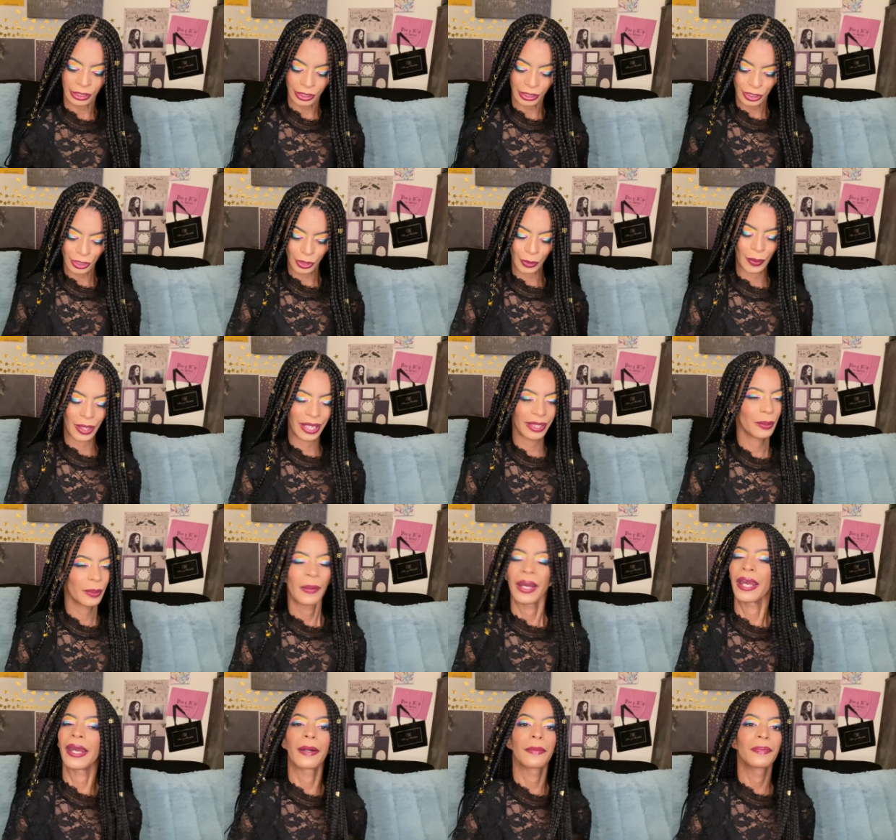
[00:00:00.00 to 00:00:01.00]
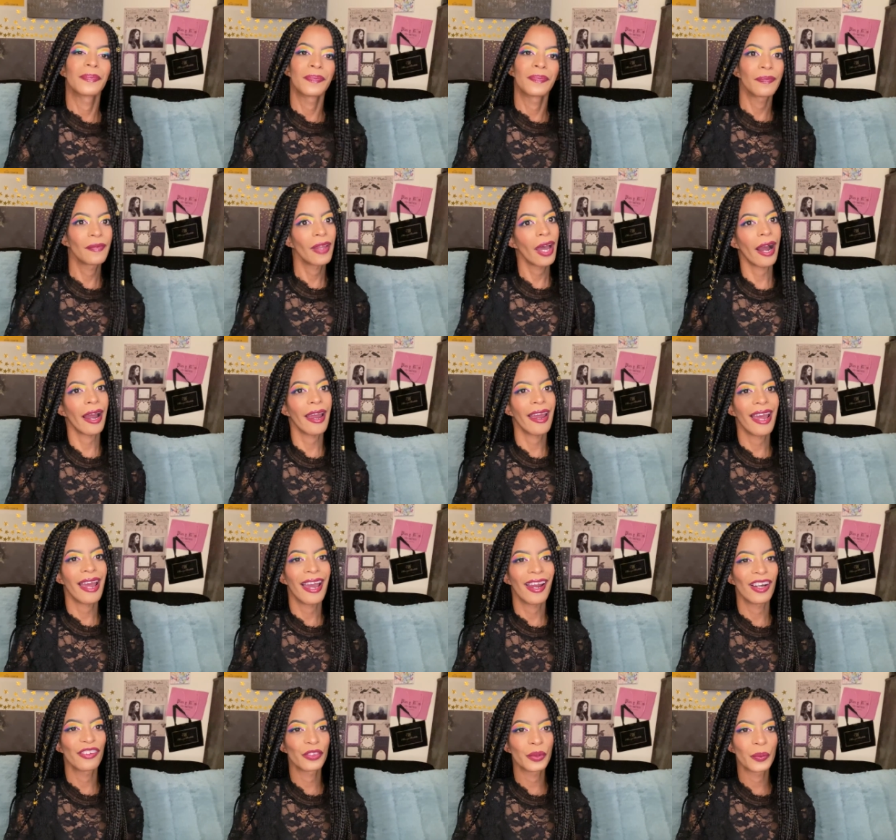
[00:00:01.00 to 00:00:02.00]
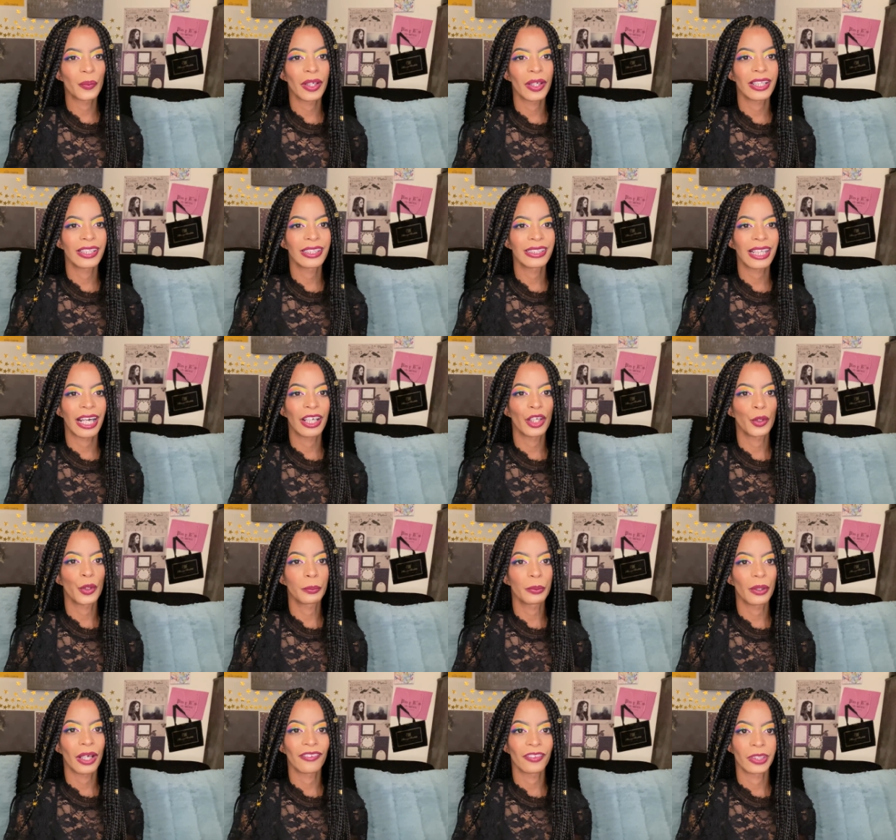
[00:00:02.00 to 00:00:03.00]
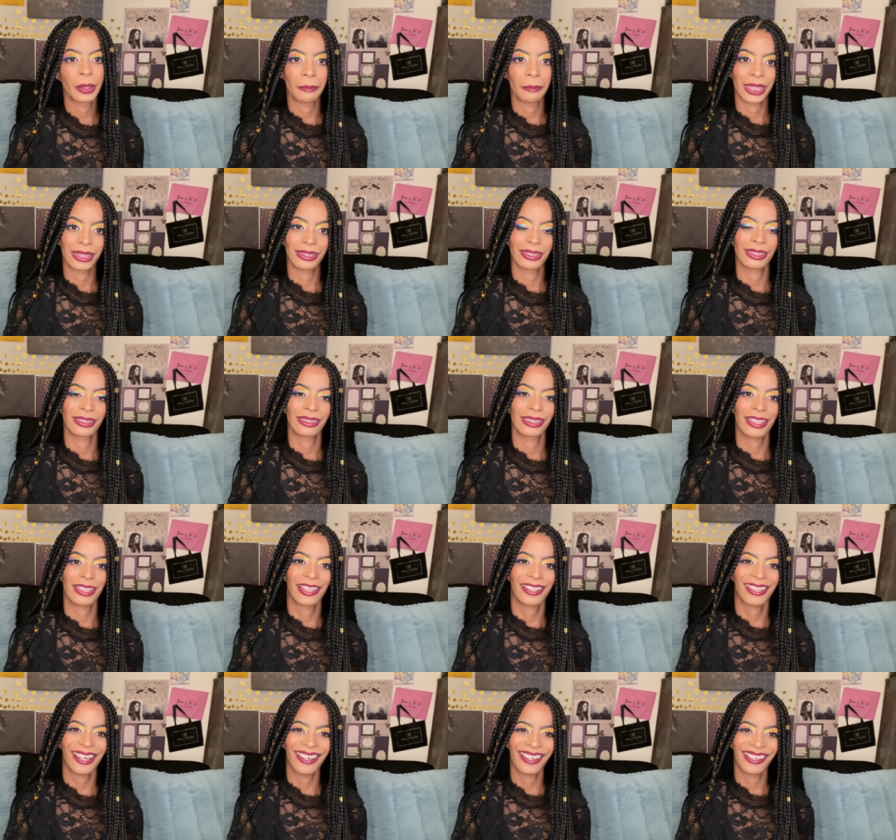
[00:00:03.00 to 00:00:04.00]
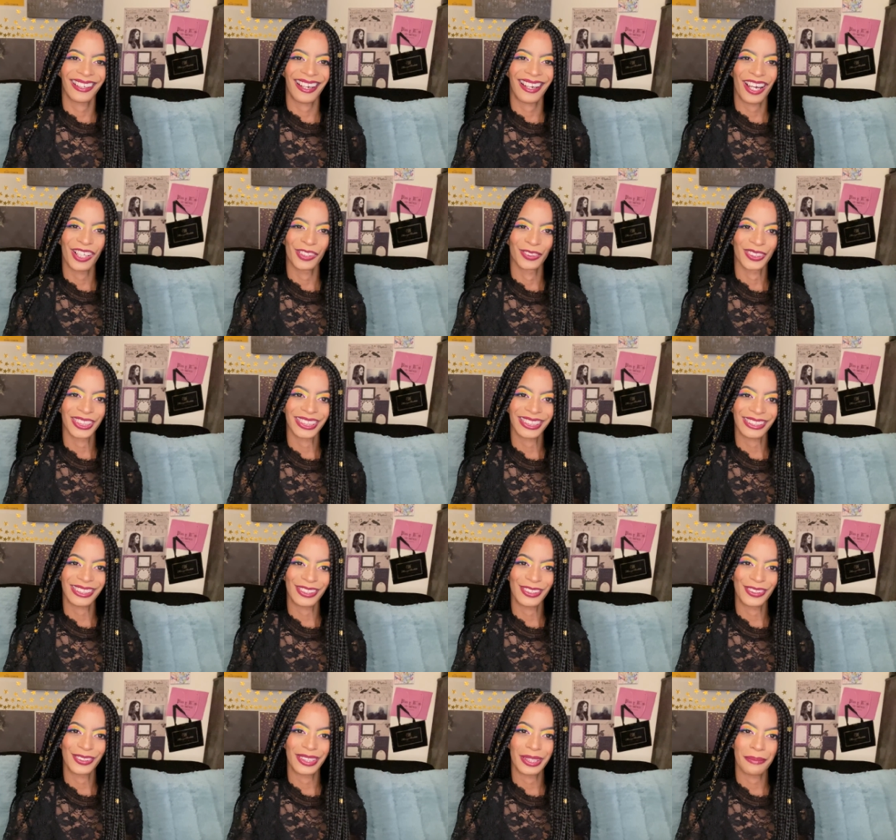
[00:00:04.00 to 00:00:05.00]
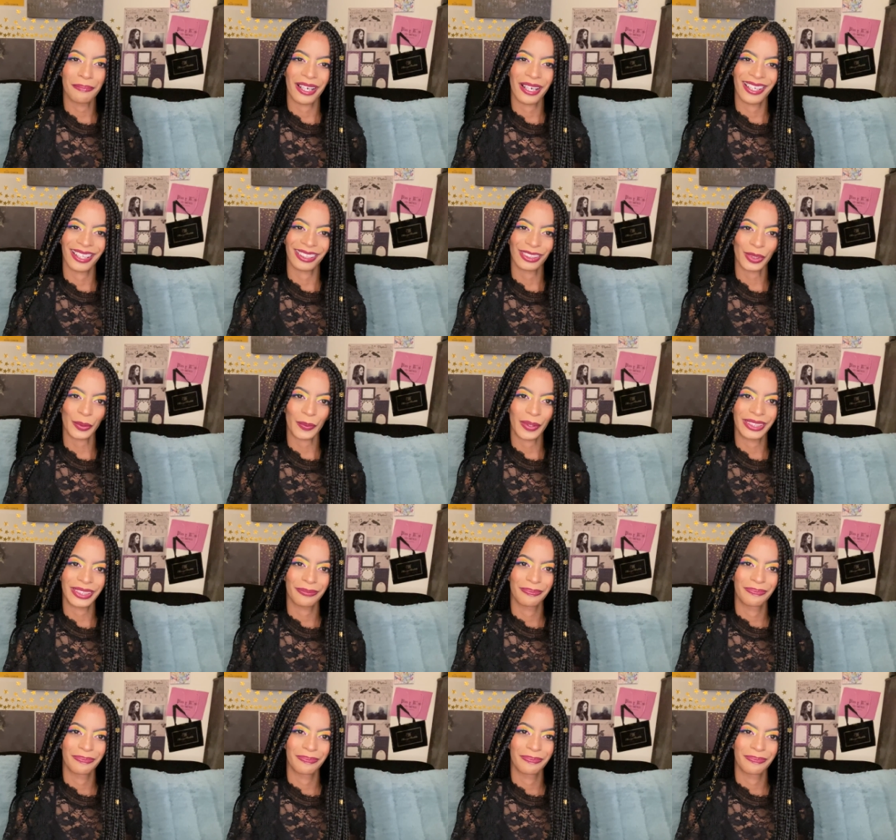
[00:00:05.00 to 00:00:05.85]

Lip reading: So anyway, everyone, I hope you have an amazing day, and I will see you in my next one.